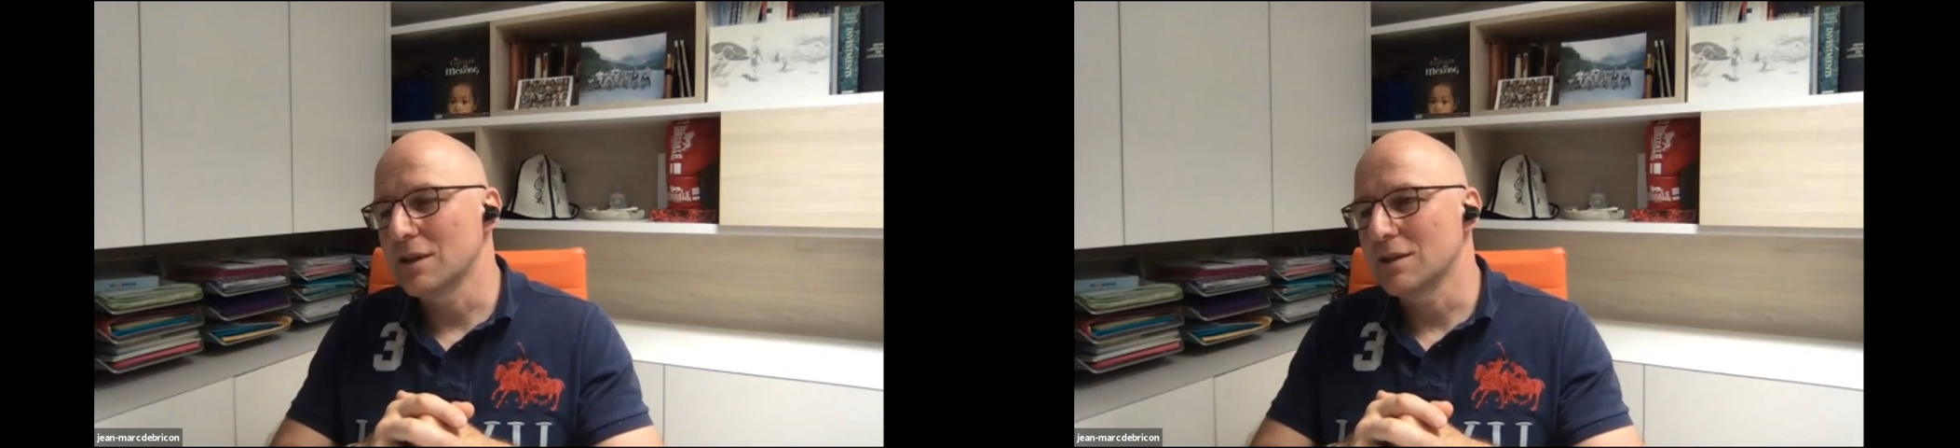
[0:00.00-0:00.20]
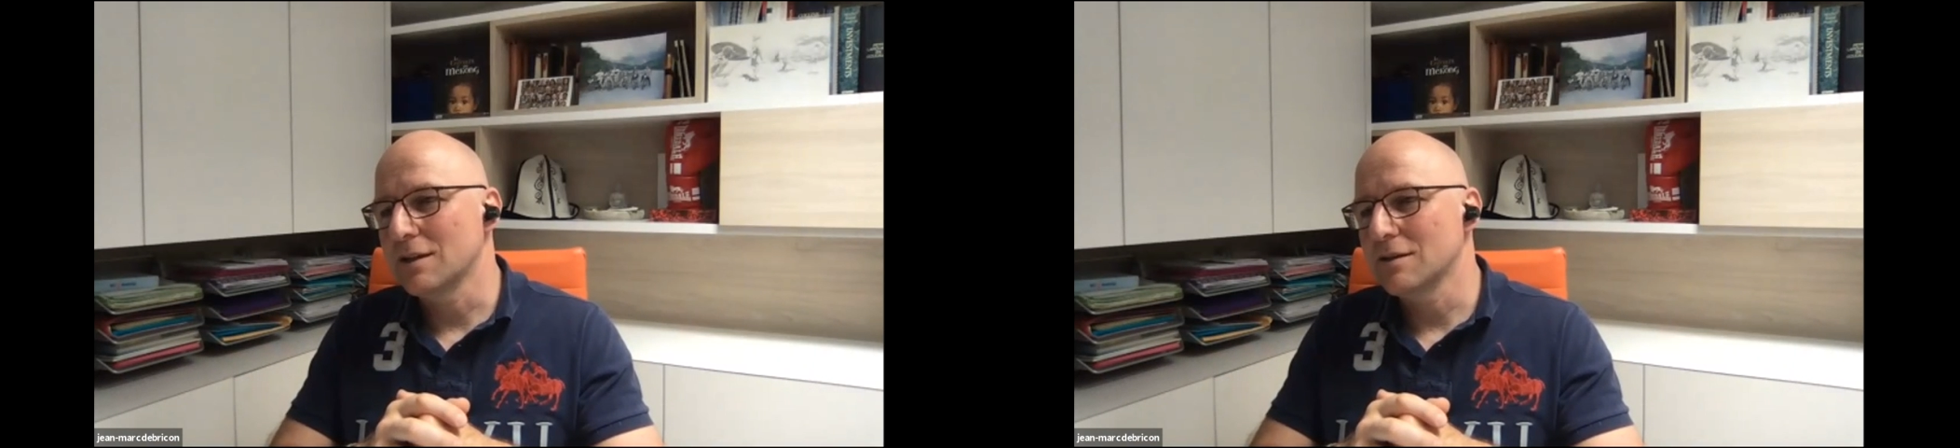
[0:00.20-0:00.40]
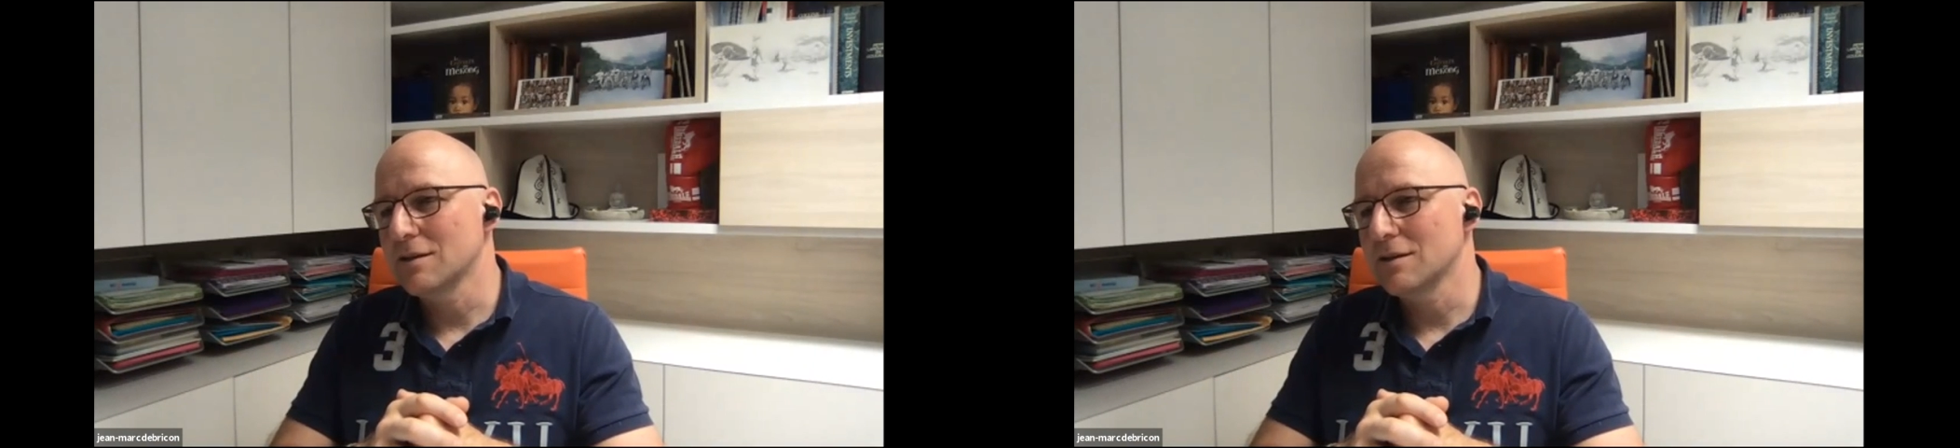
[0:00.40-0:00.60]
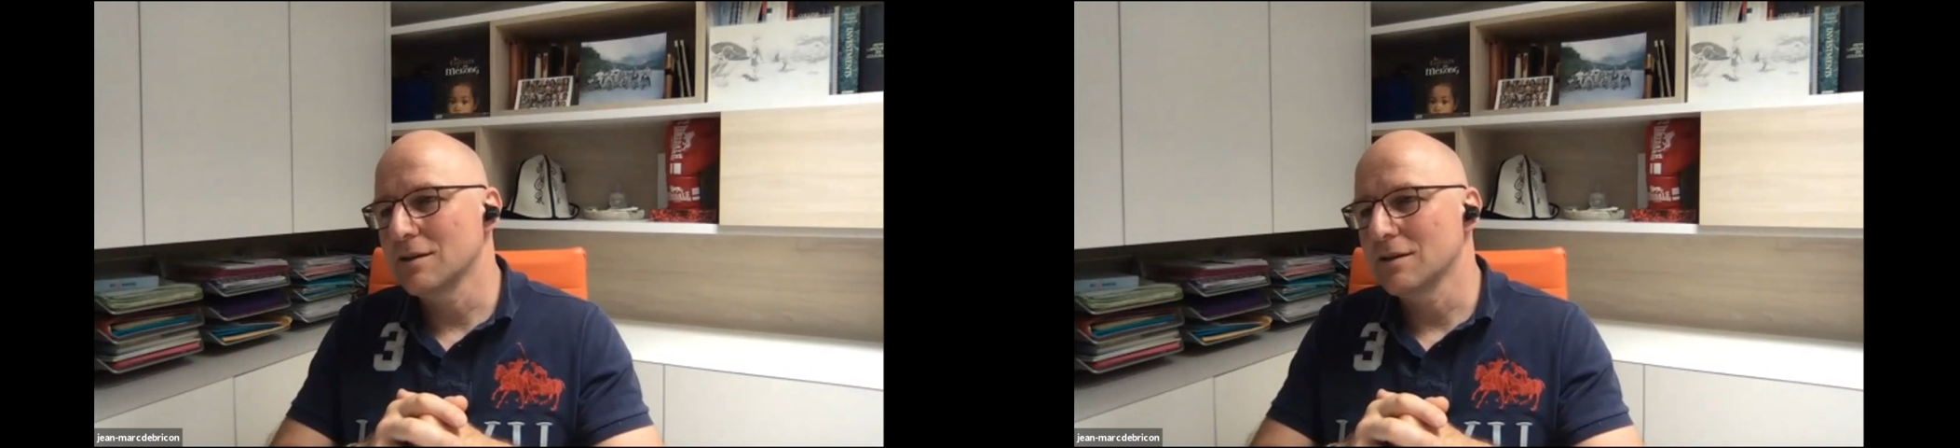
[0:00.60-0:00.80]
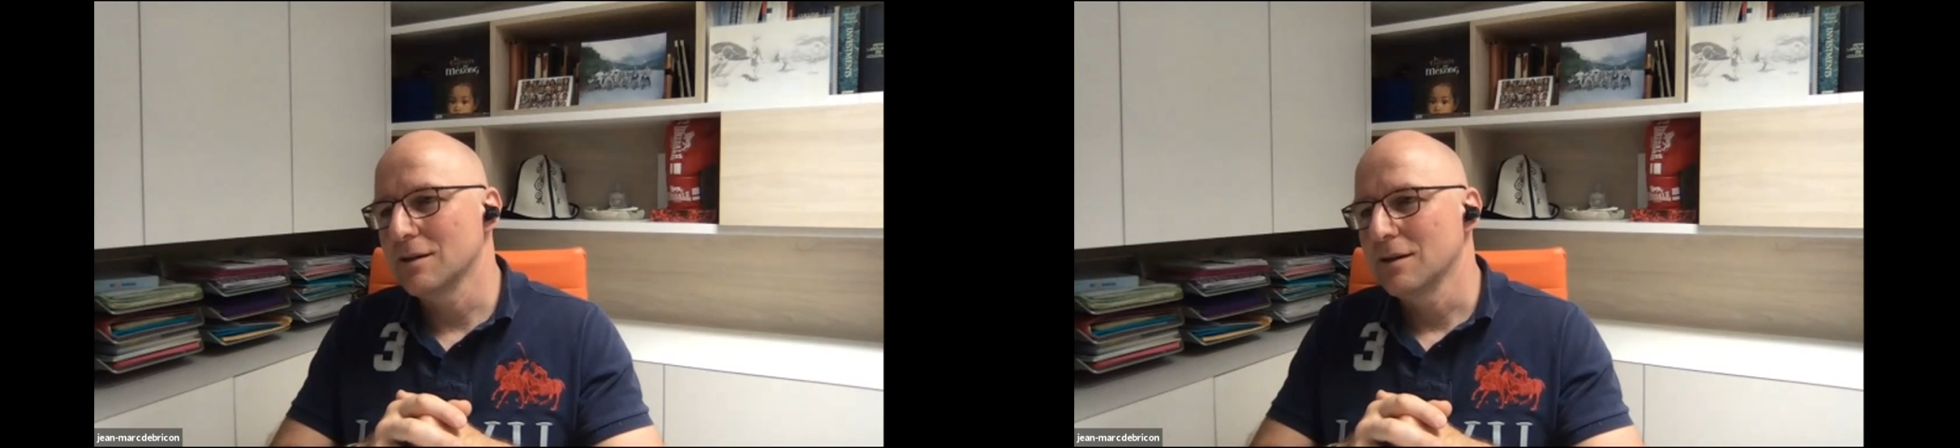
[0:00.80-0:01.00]
and
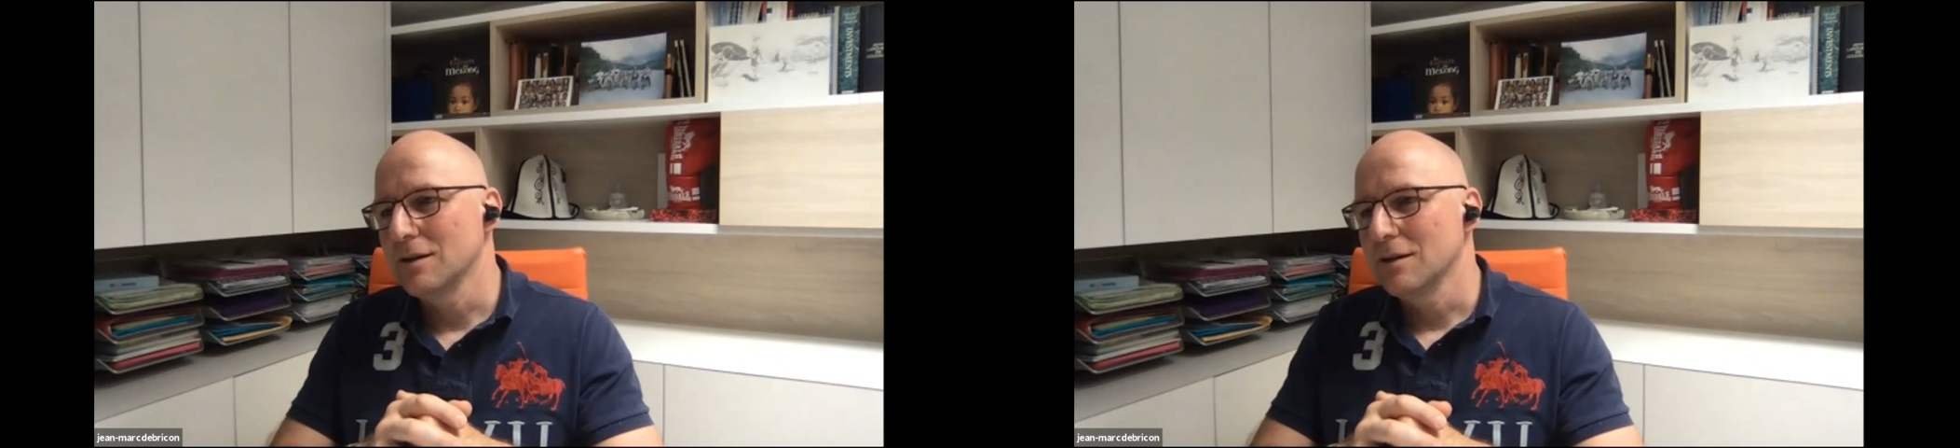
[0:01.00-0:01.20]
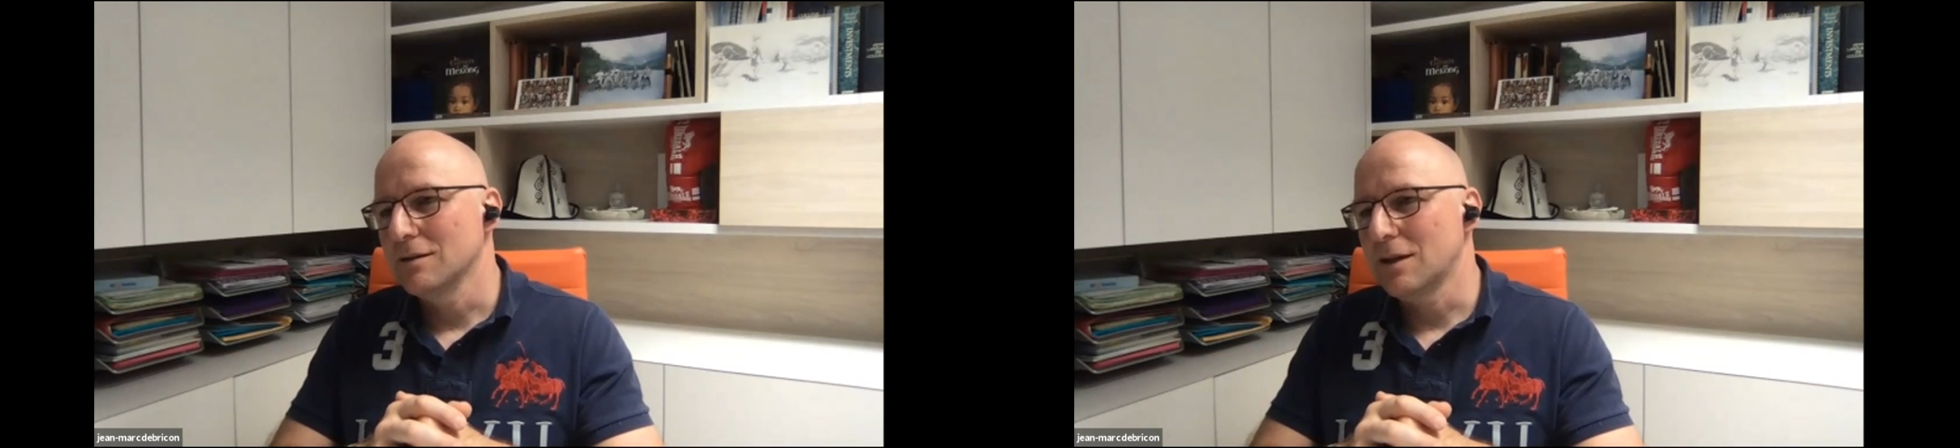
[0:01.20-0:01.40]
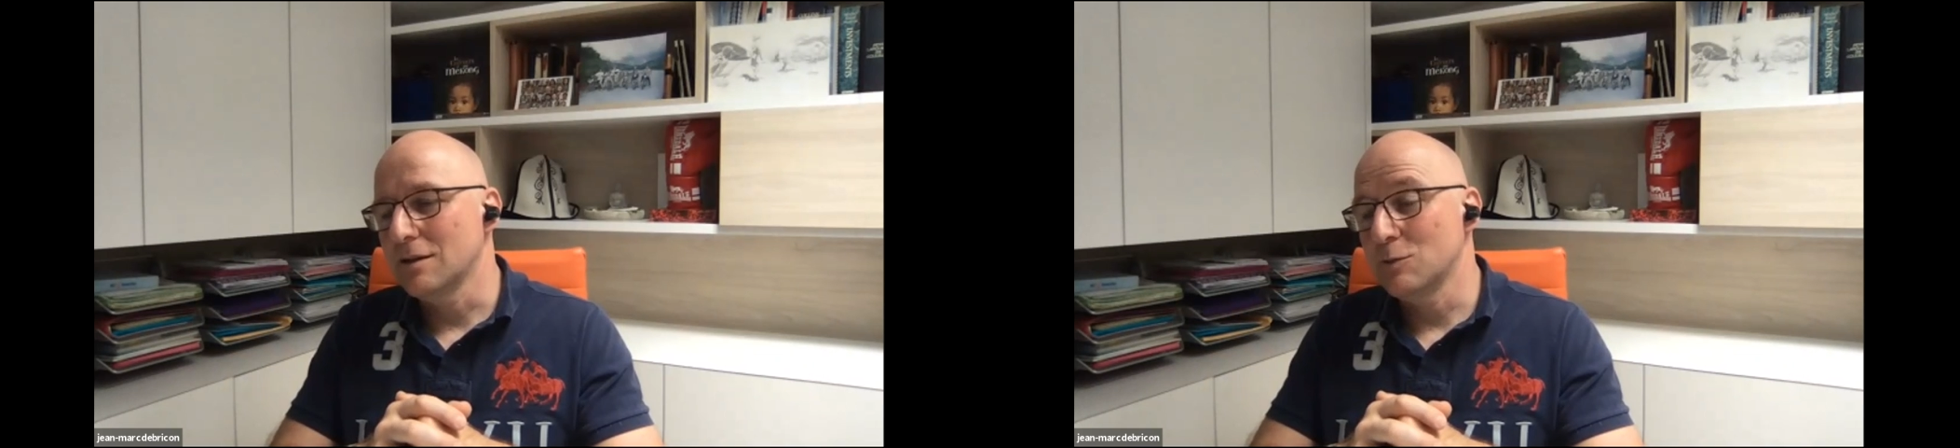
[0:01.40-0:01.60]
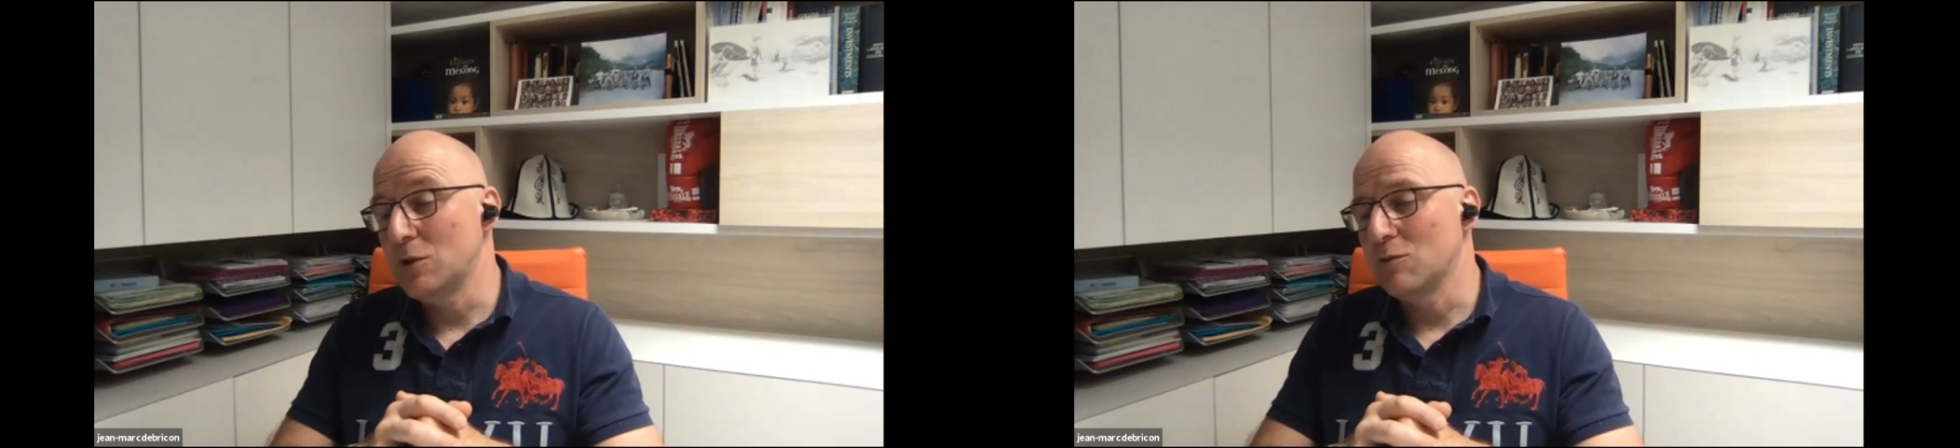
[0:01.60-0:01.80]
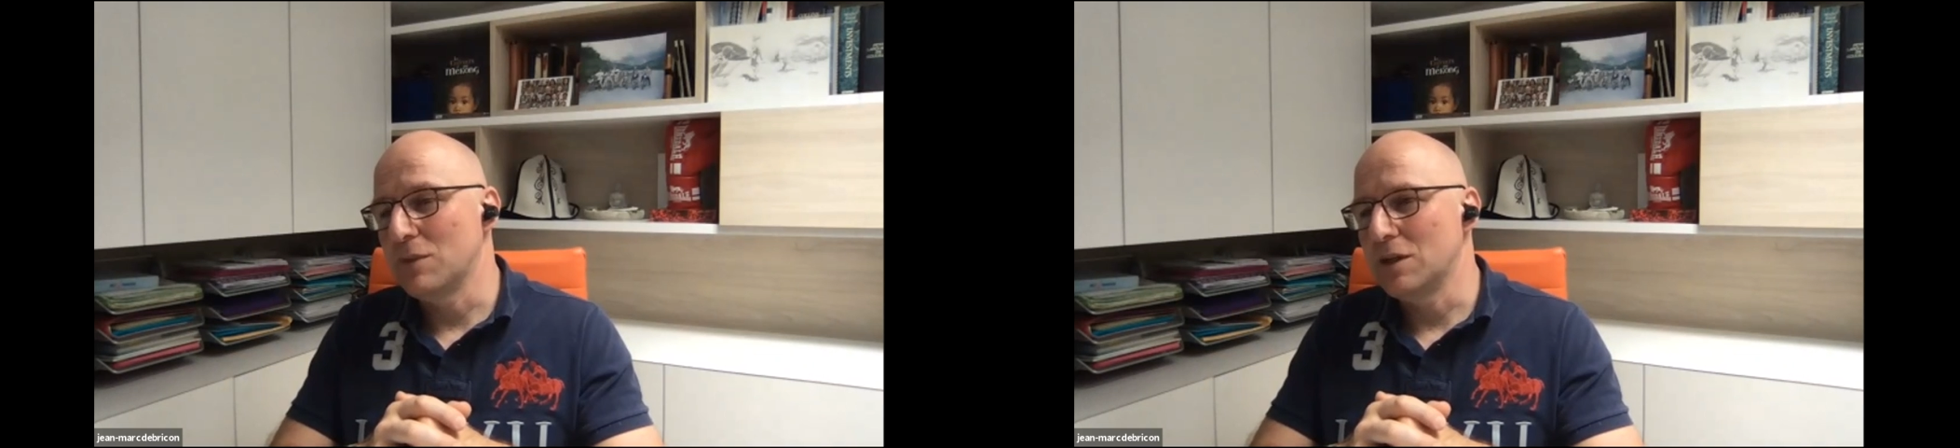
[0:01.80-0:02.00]
that has
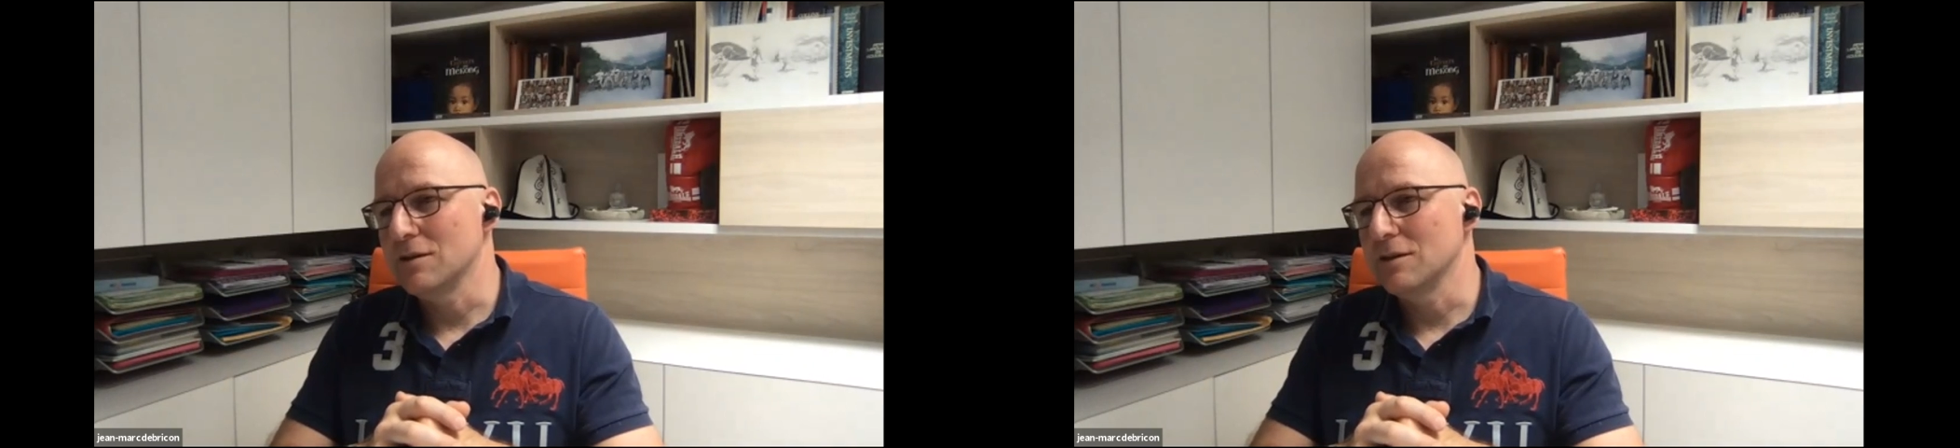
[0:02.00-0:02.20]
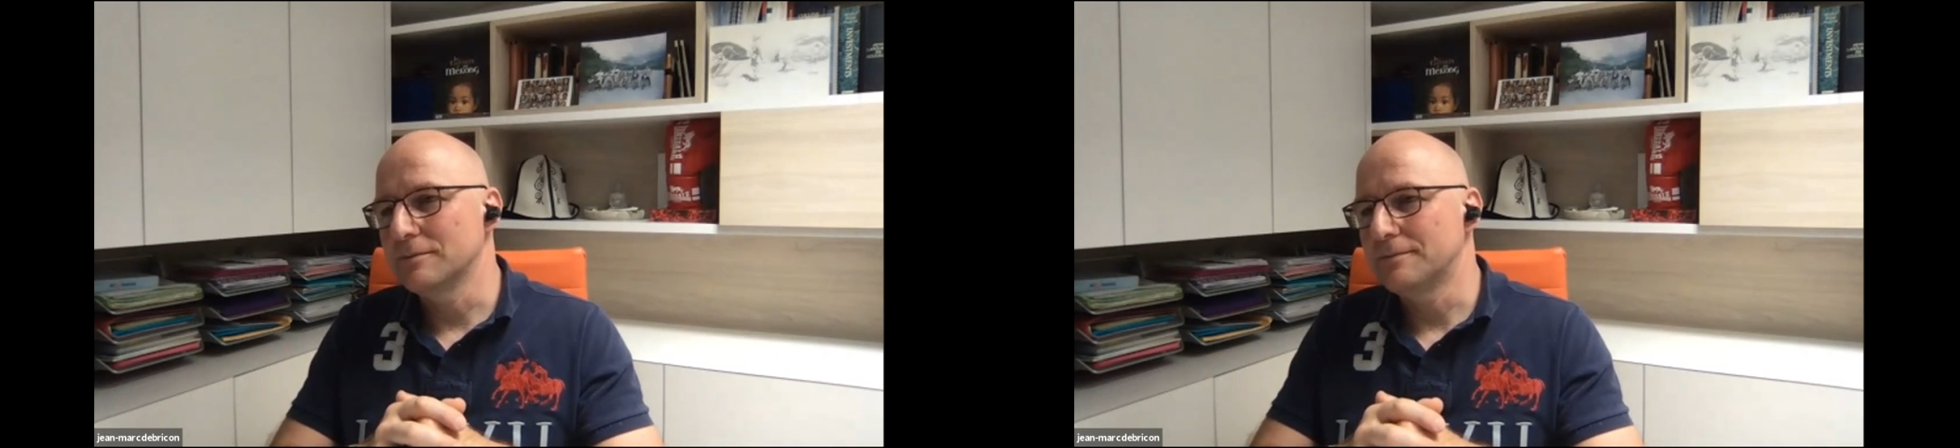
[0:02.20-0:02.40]
been amazing.